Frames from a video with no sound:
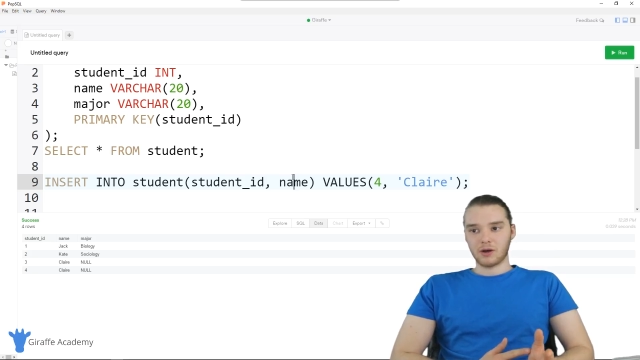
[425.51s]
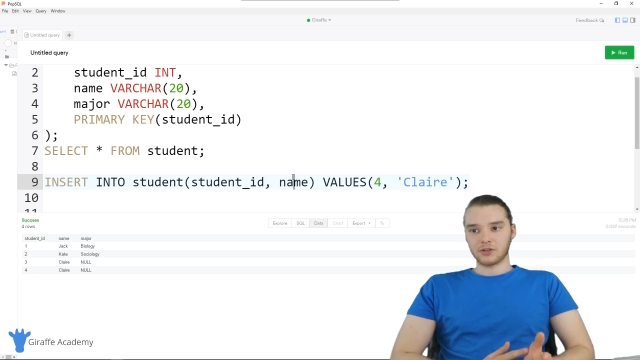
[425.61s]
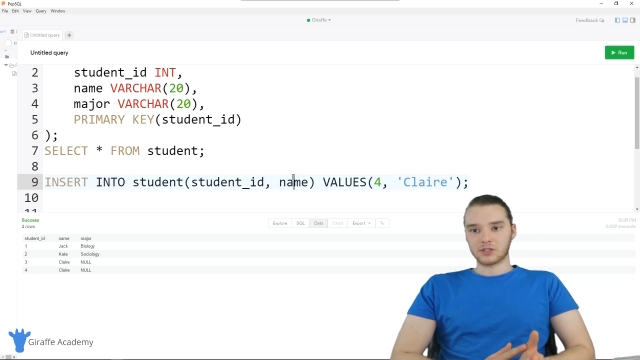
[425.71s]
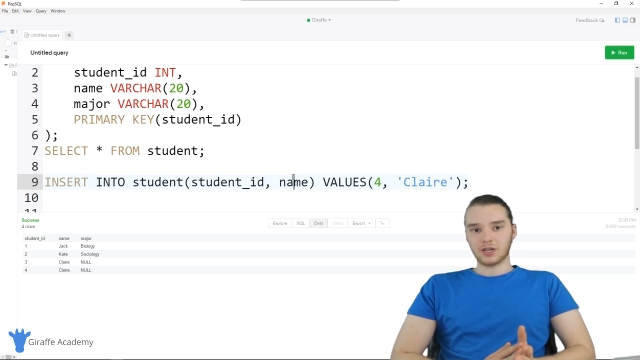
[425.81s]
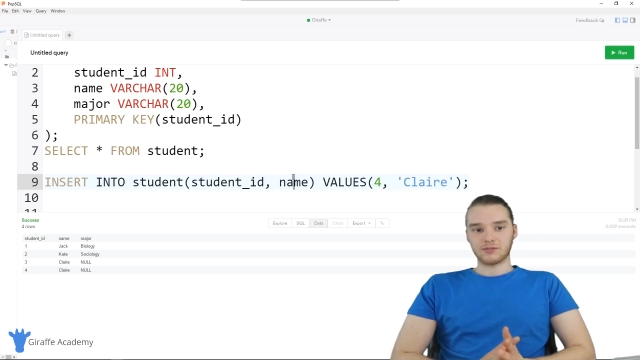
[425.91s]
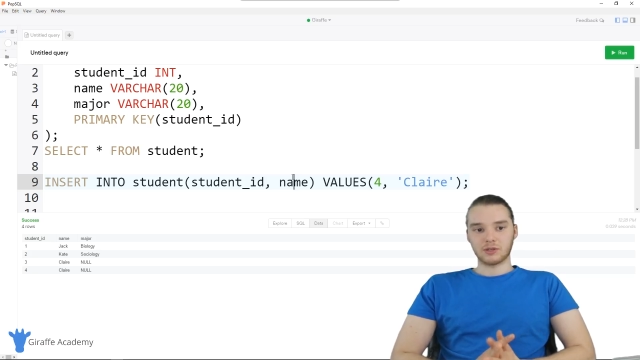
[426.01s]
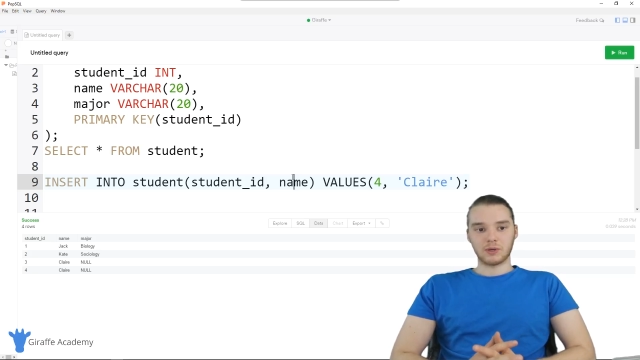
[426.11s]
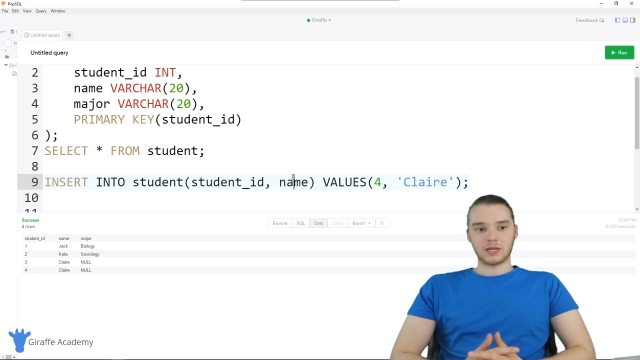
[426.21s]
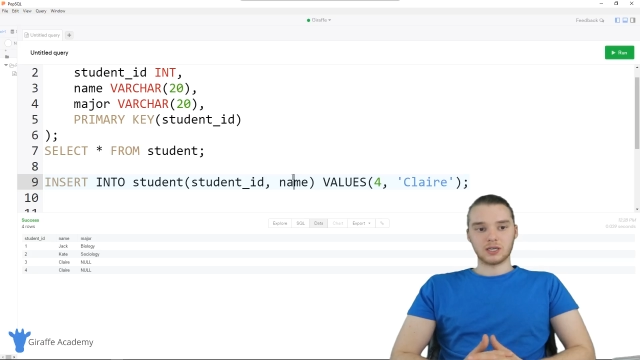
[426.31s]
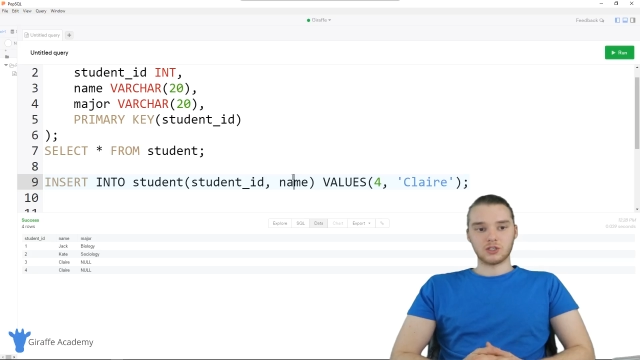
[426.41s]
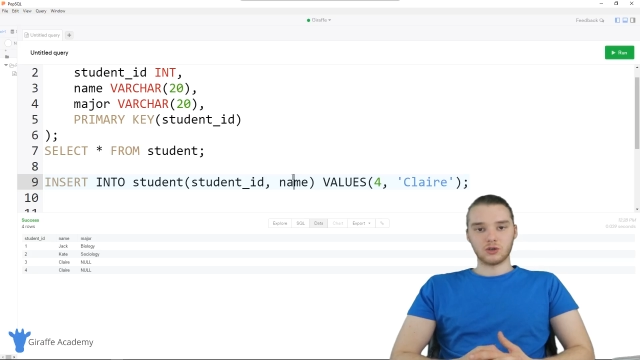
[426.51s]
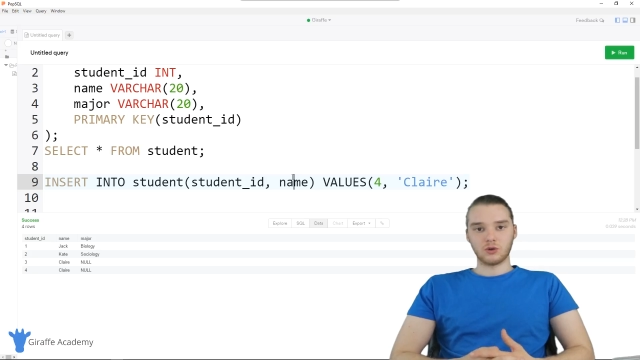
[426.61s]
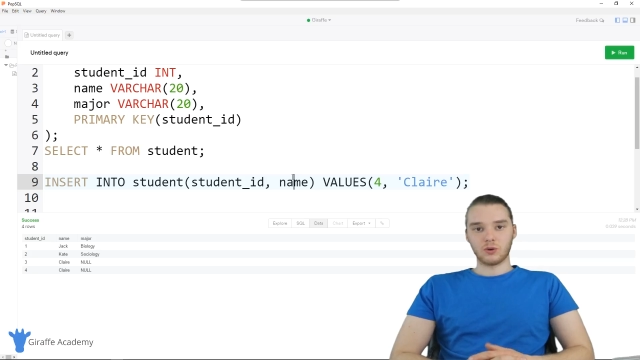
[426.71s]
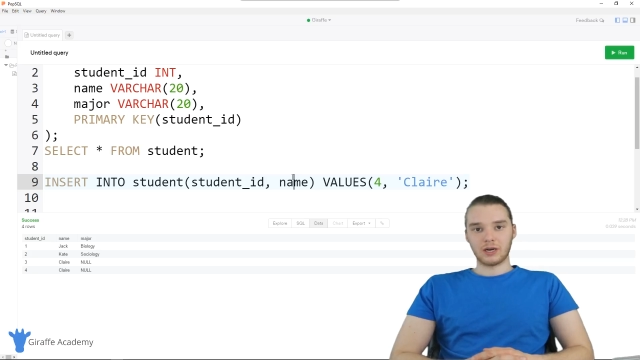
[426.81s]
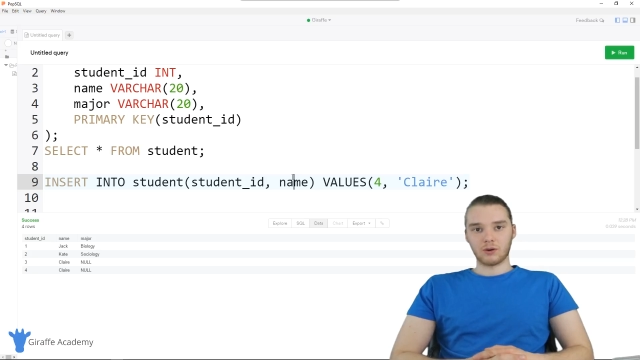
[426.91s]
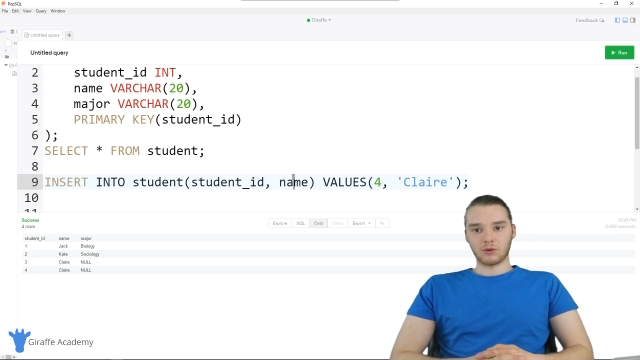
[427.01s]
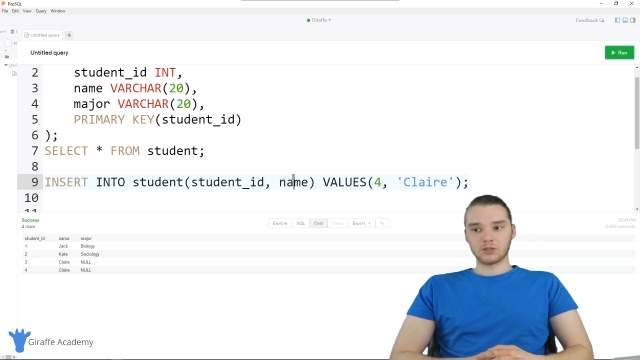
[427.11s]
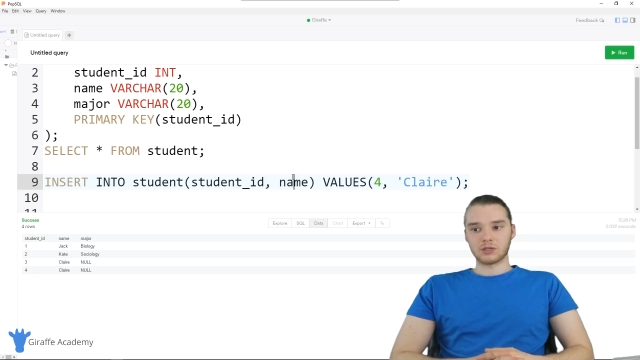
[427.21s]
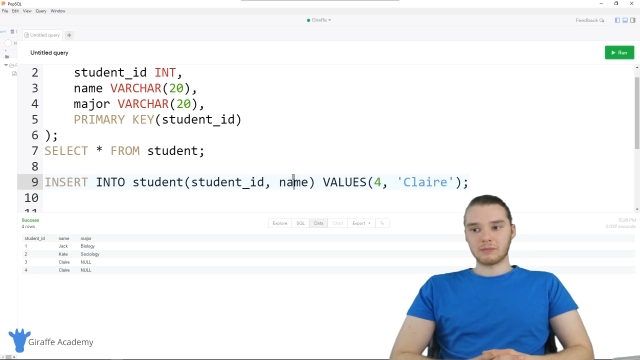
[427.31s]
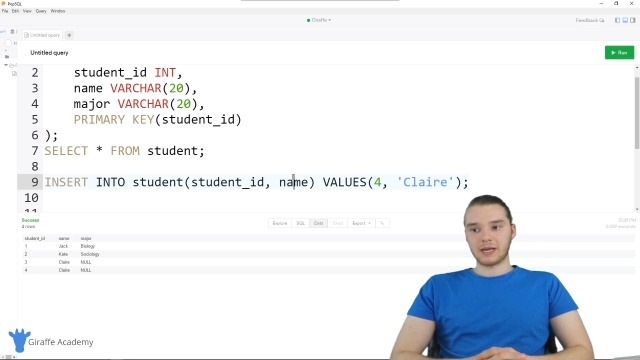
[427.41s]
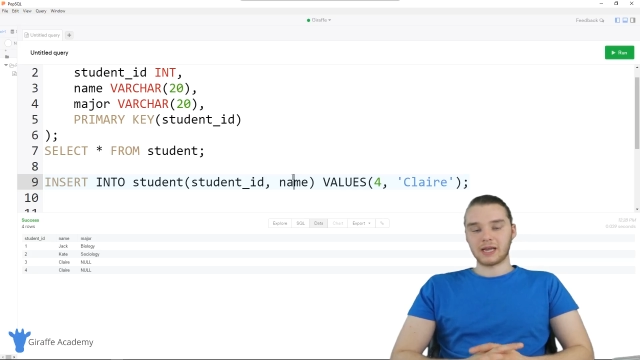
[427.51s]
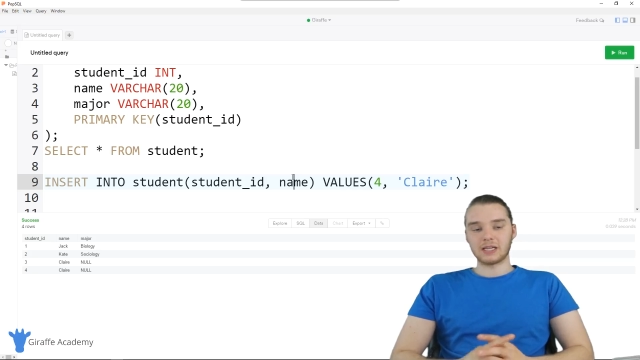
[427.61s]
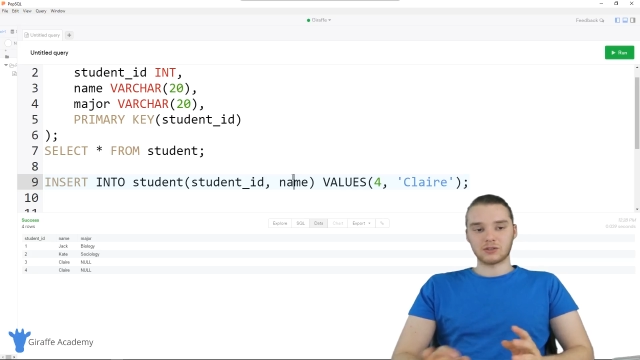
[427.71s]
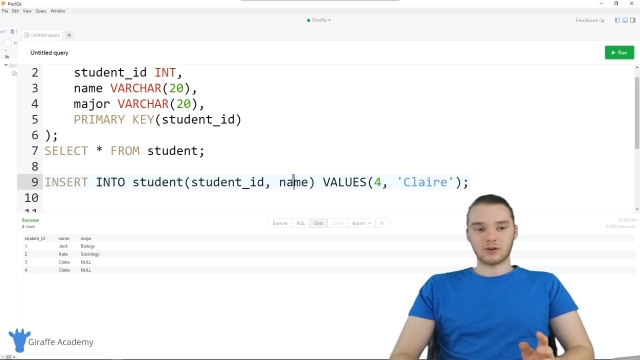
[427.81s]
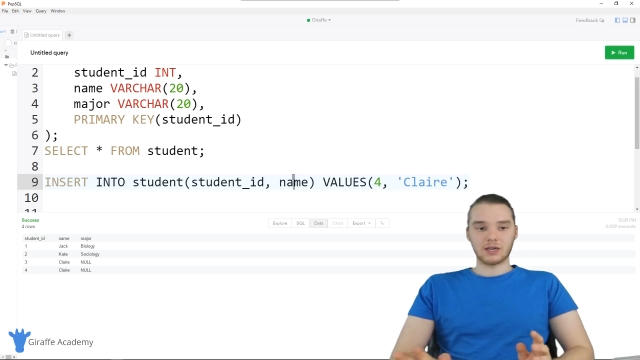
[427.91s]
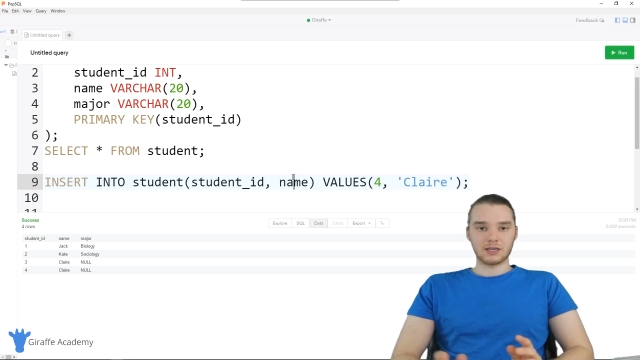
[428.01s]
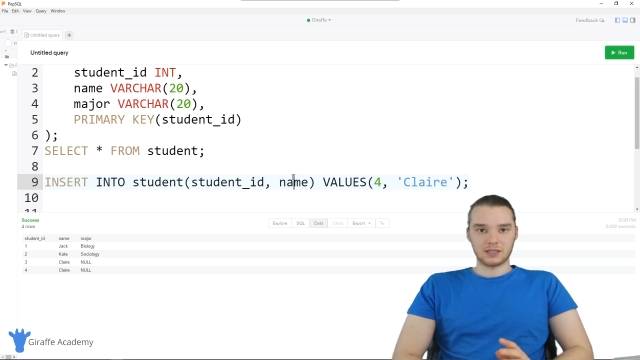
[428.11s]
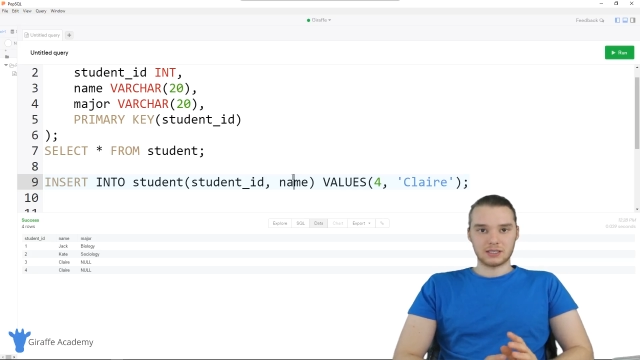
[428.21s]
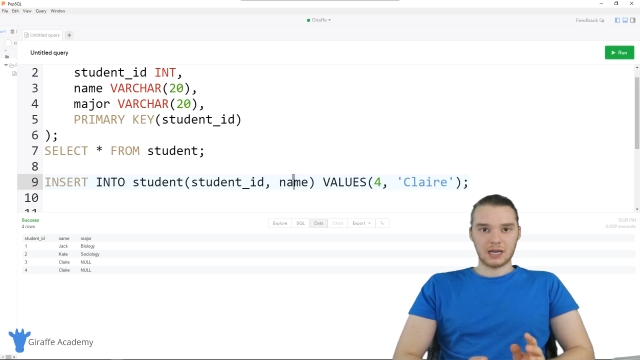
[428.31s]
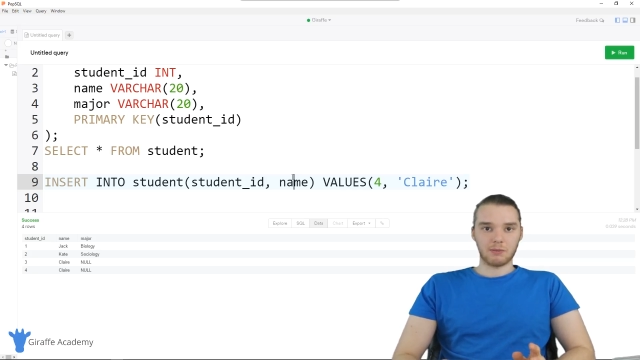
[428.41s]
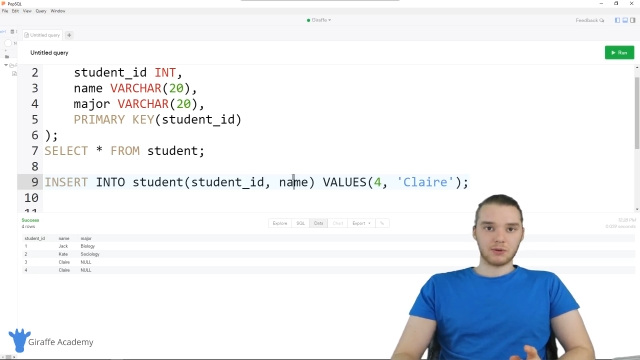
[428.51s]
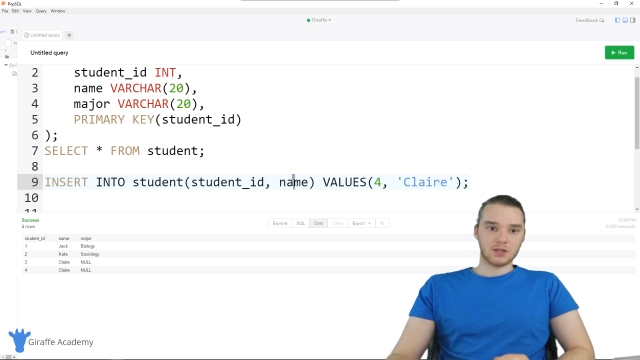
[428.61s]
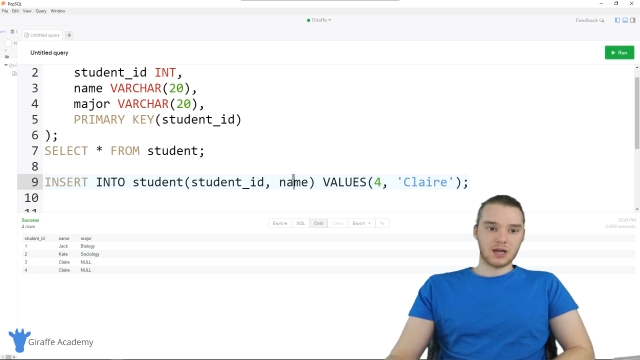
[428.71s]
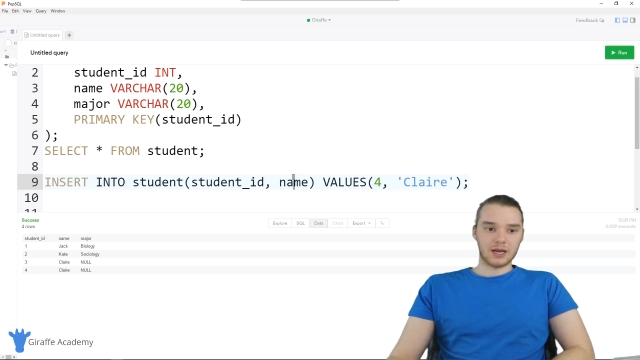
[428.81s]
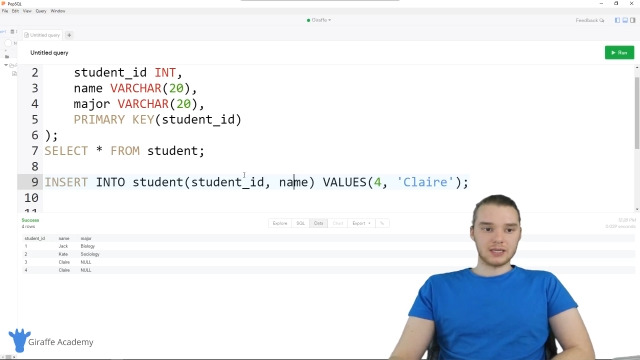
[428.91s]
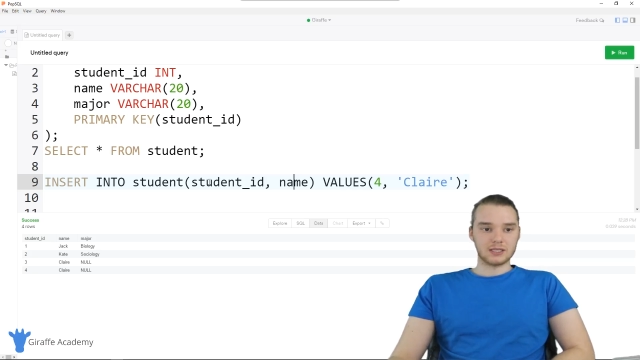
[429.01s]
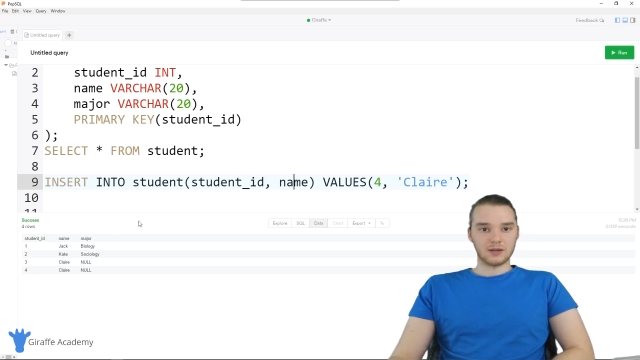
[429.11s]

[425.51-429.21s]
other stuff that we can do in order to make inserting into the tables a lot